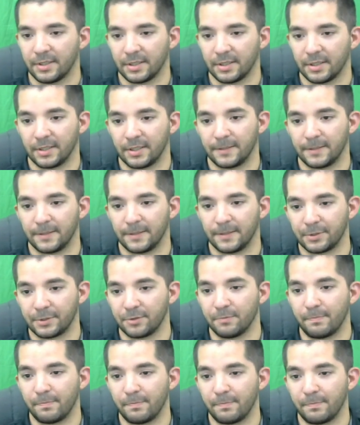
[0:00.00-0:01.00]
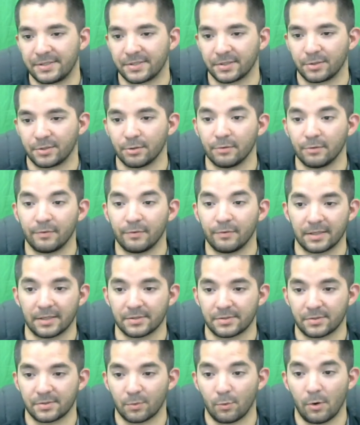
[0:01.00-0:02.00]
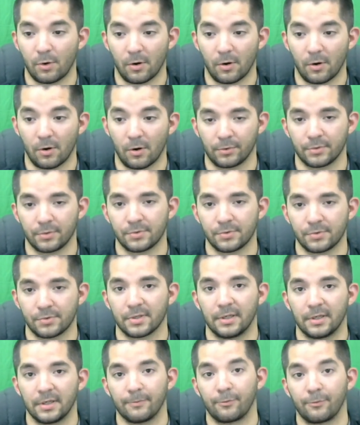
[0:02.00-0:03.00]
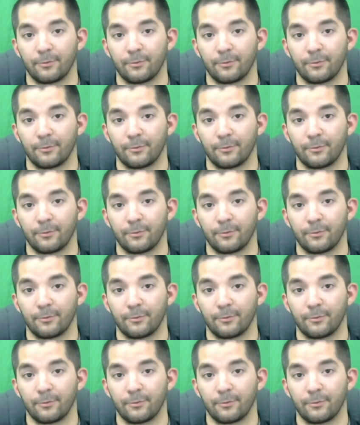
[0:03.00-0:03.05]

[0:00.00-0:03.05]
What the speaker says: you can do basic to advanced walkthroughs.